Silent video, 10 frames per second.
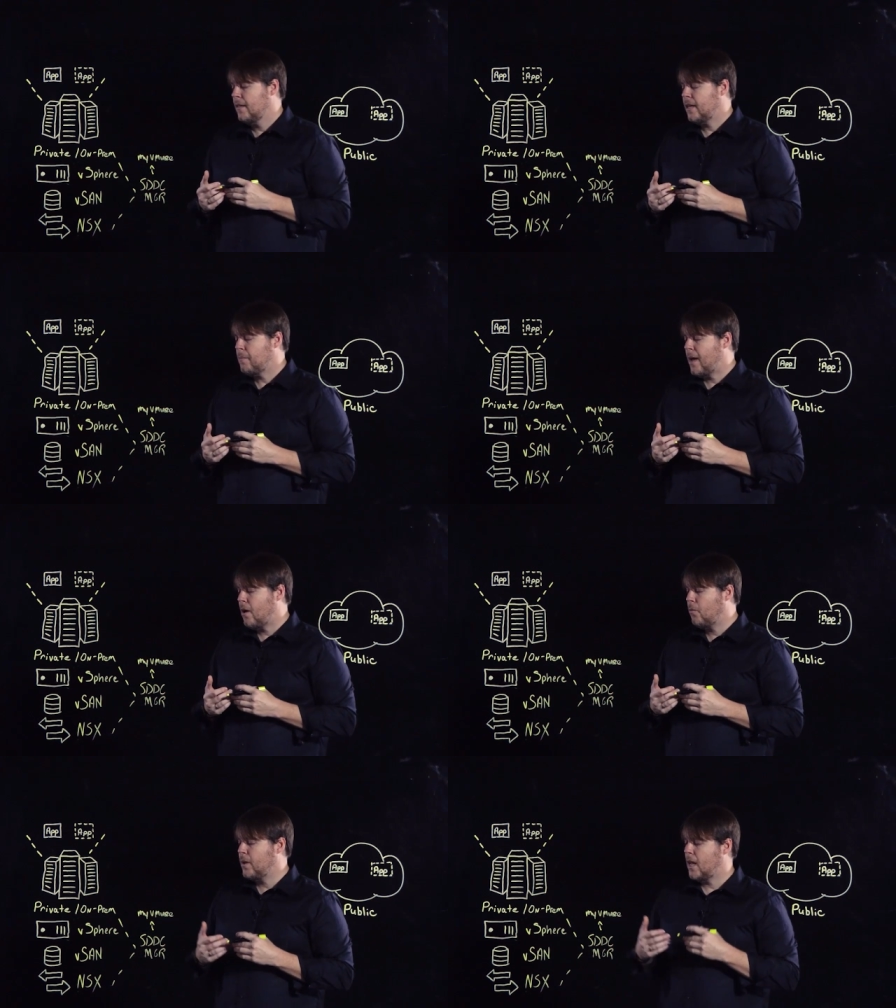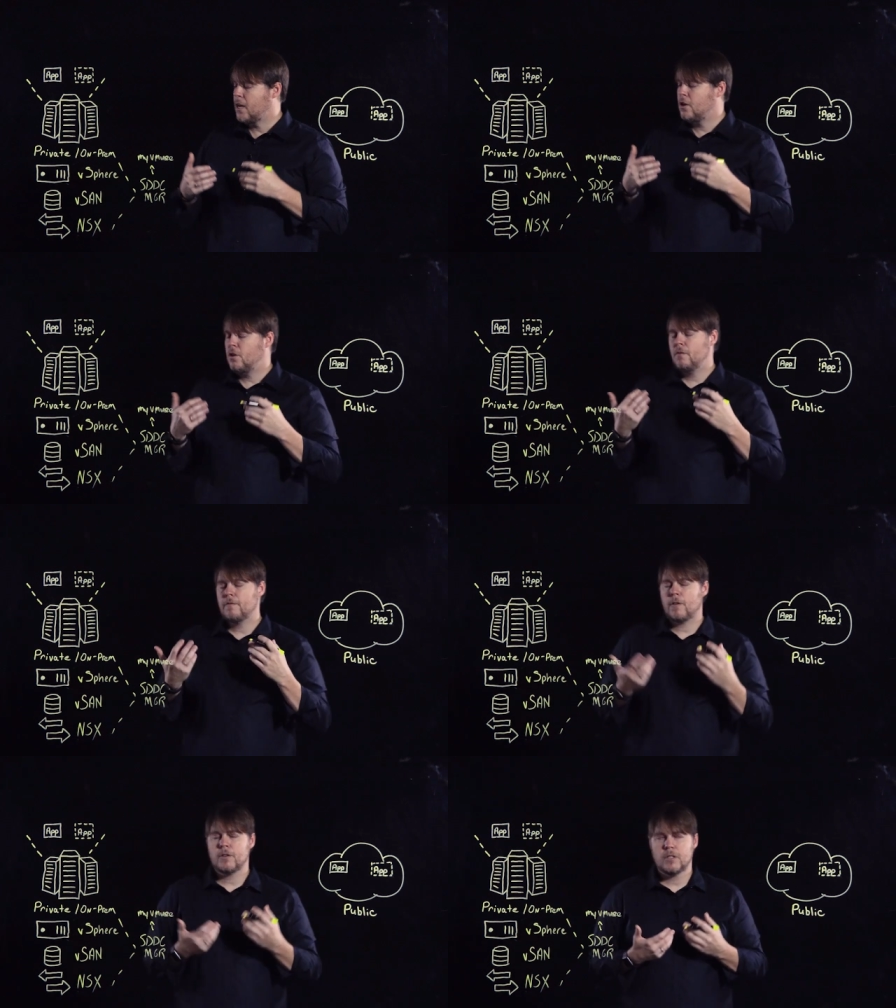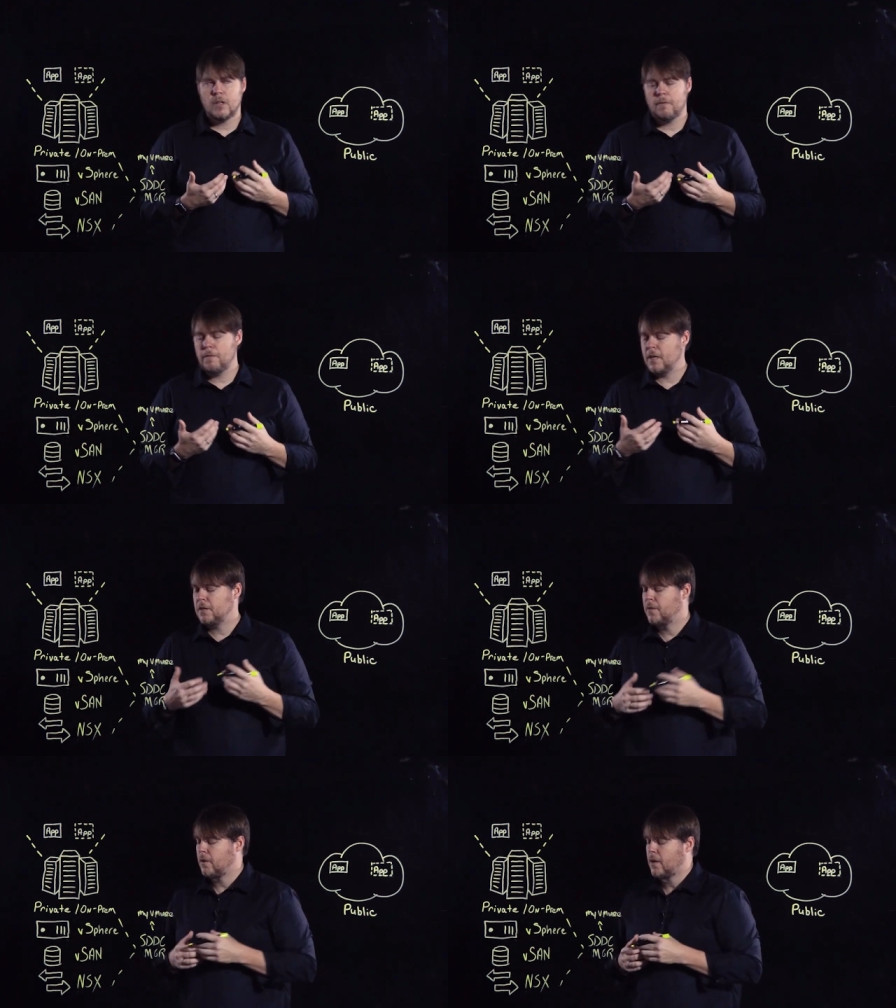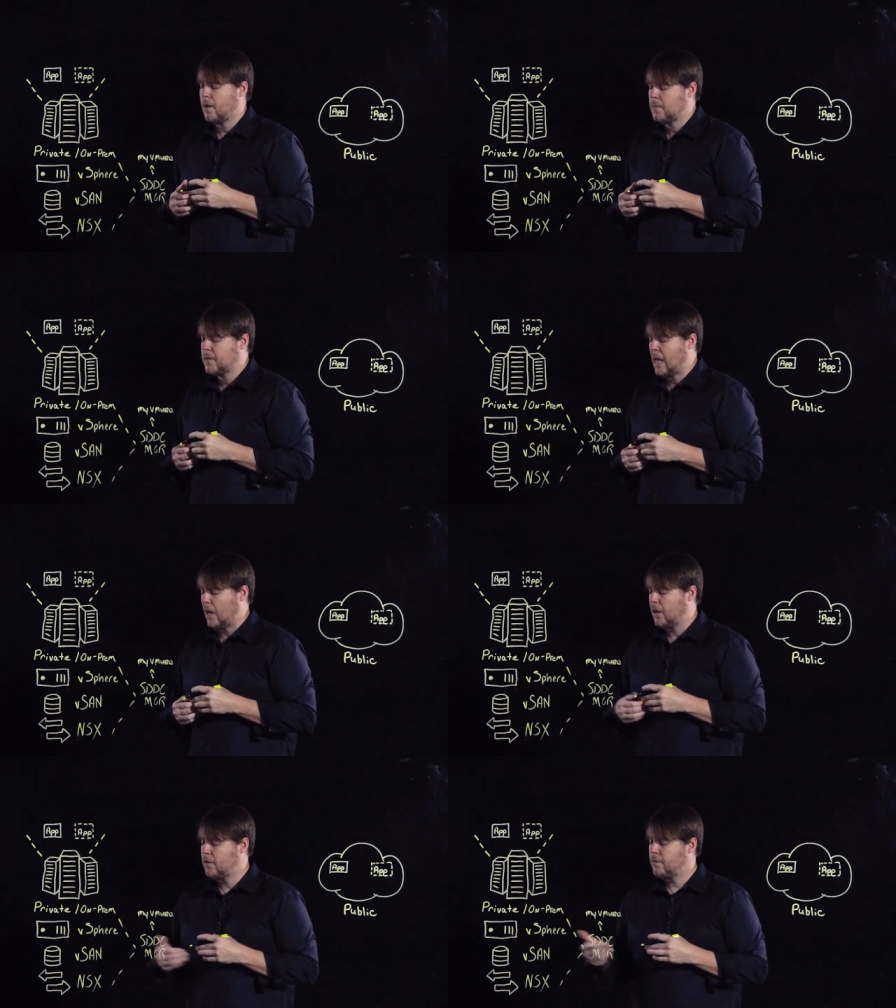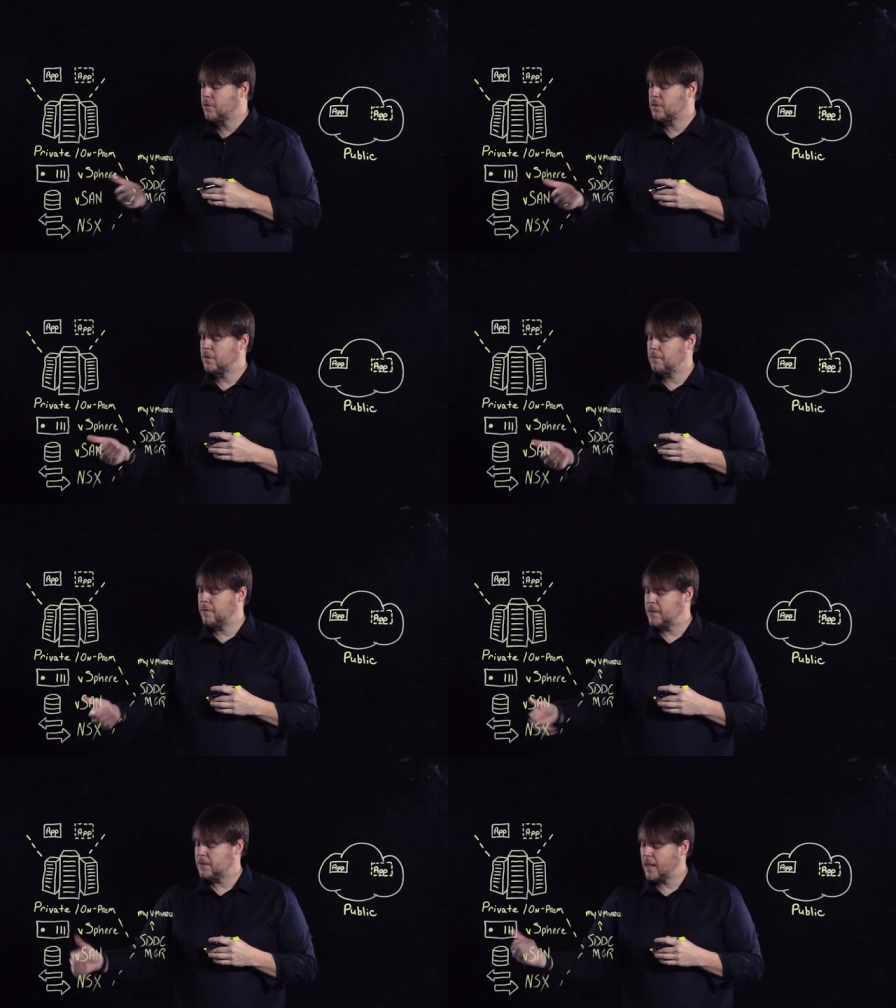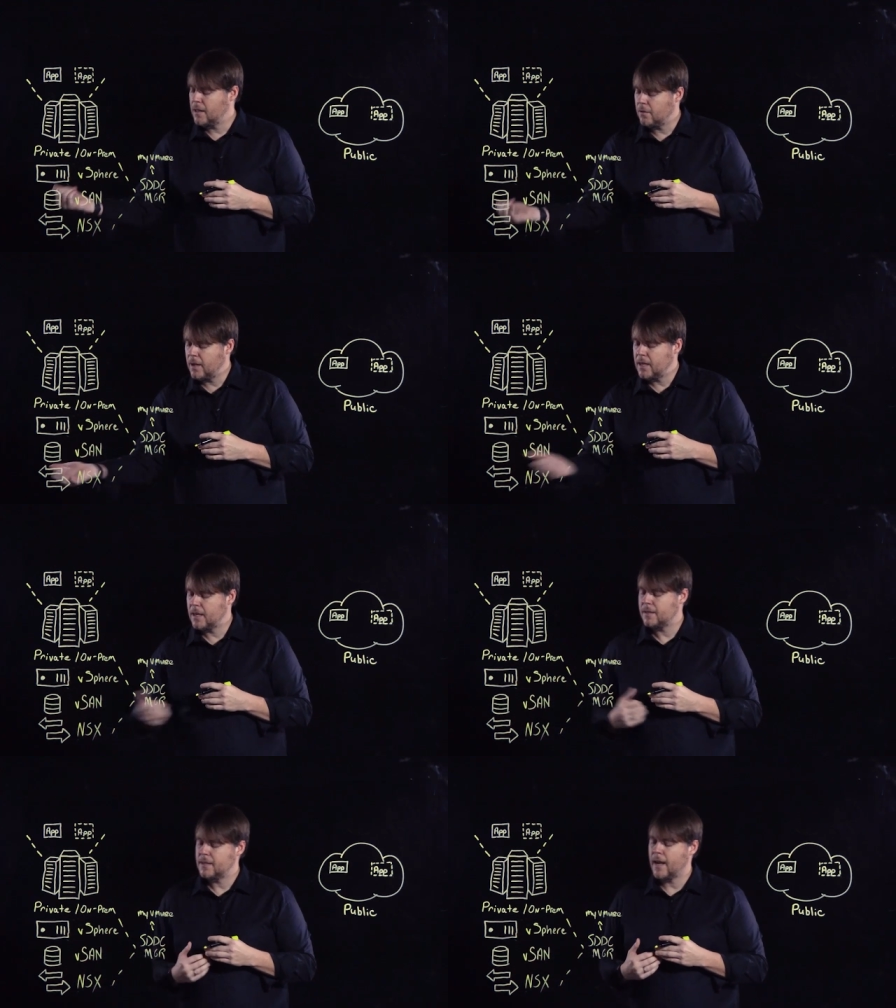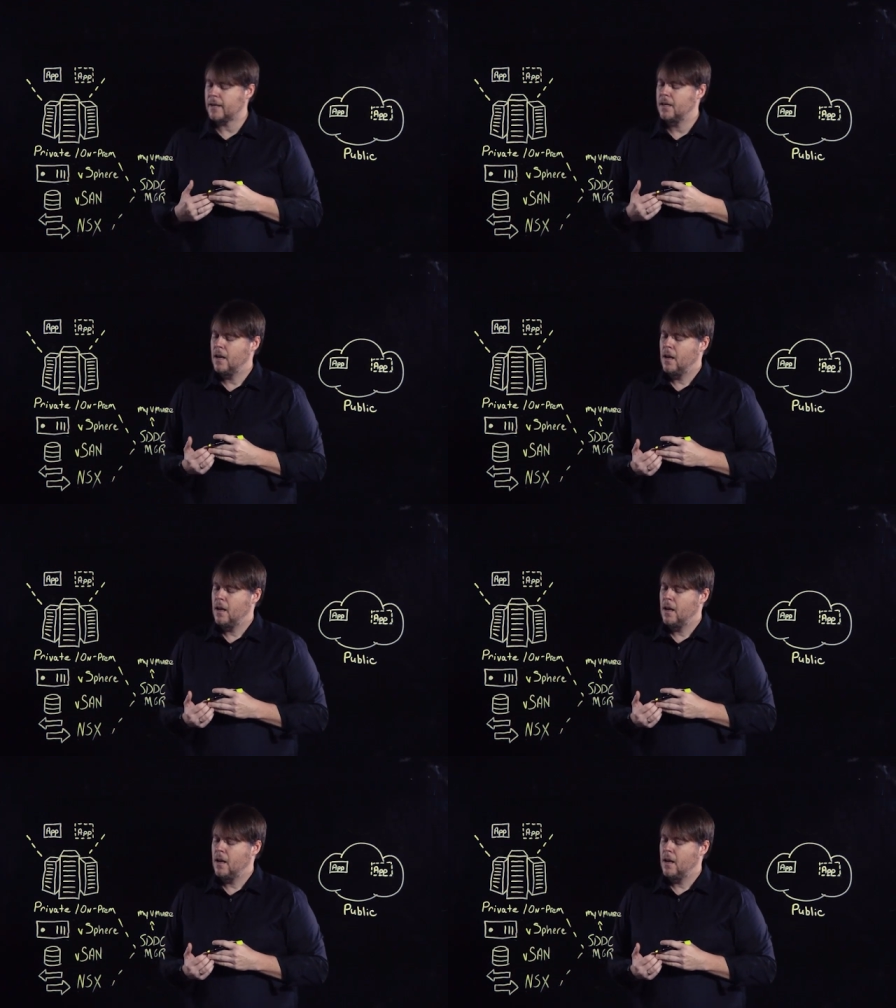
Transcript: Think about when a new version of vSphere comes out, a new version of vSAN or NSX.